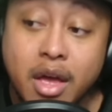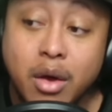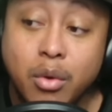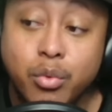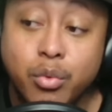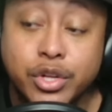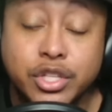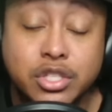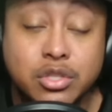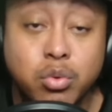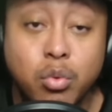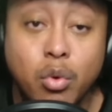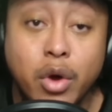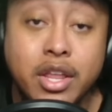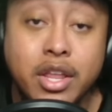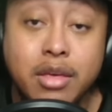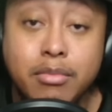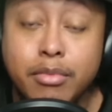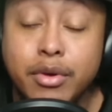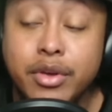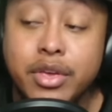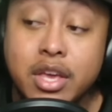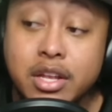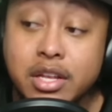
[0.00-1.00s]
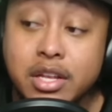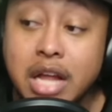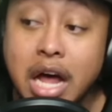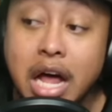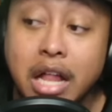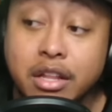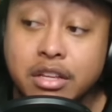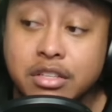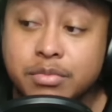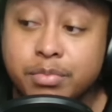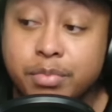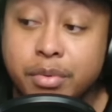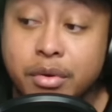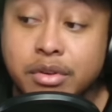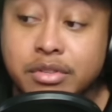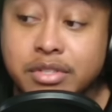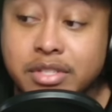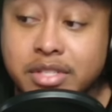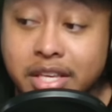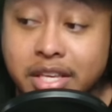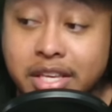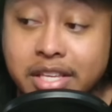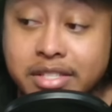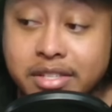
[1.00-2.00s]
with $20 million per
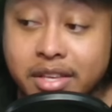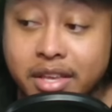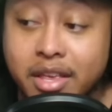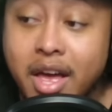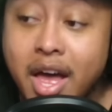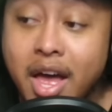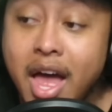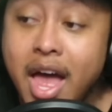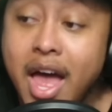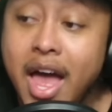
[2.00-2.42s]
season.